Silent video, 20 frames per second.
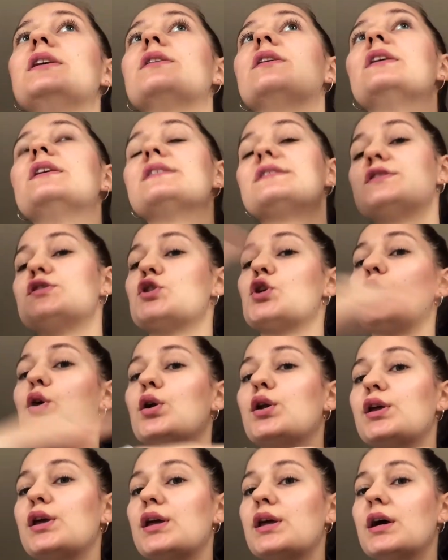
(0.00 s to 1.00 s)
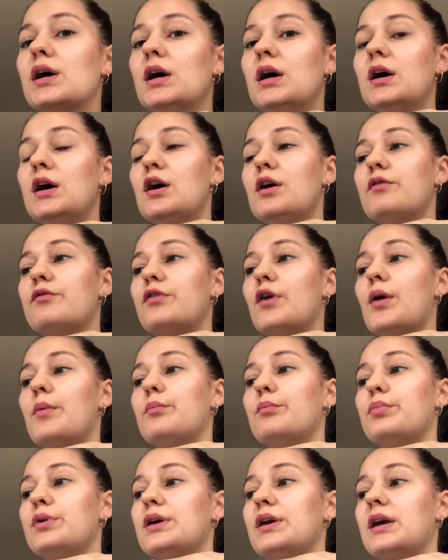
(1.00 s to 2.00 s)
his journey
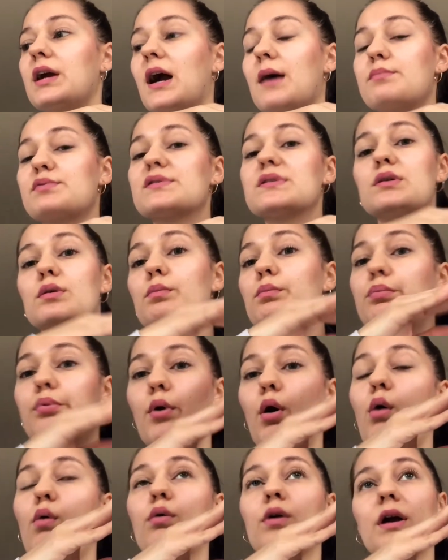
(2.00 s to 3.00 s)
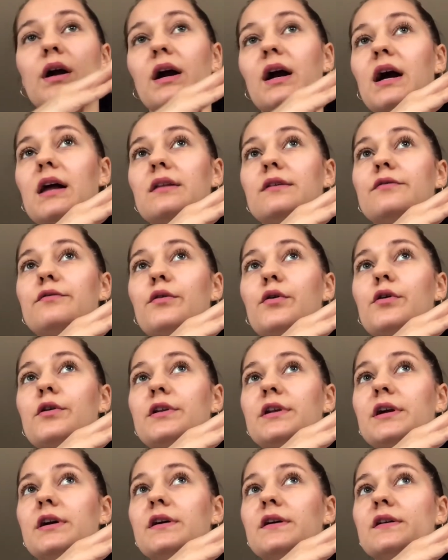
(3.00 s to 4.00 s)
from being absolute broke in
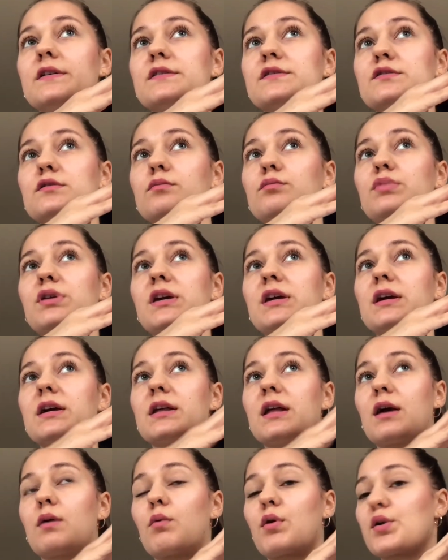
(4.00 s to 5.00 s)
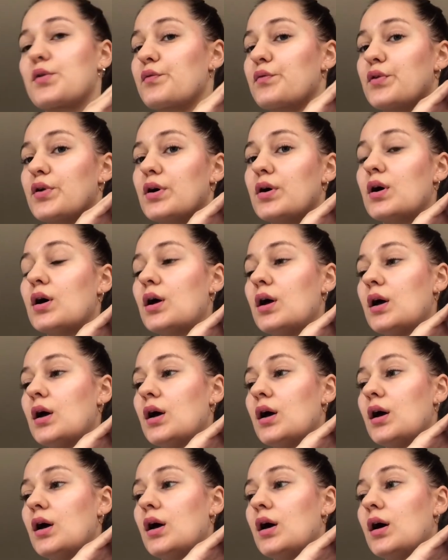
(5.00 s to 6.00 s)
California to being like one of the
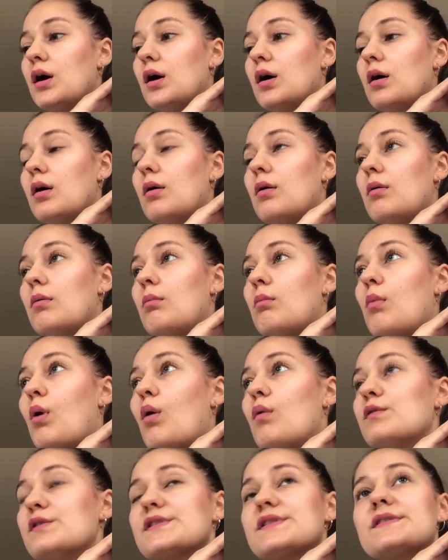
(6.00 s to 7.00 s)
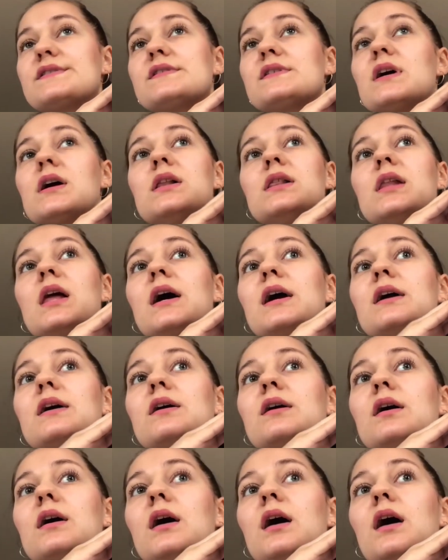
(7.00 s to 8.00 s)
most like
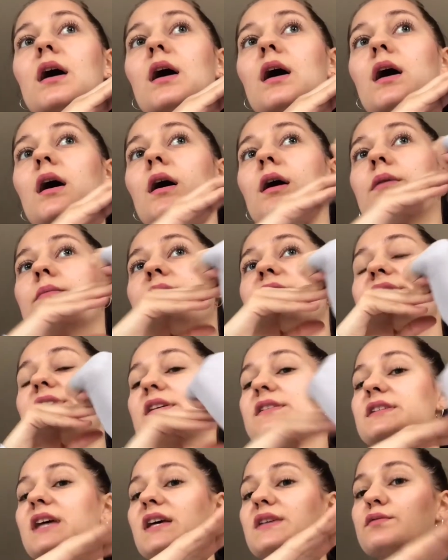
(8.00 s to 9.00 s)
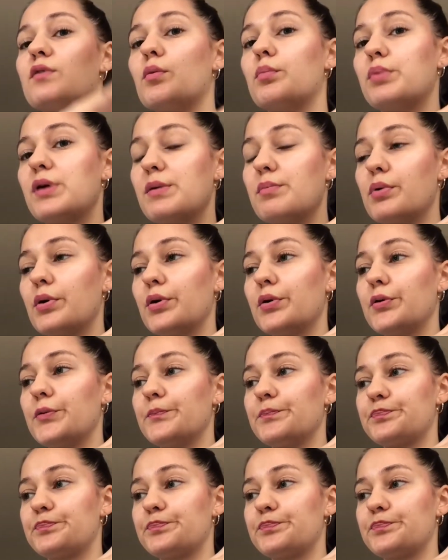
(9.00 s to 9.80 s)
successful people.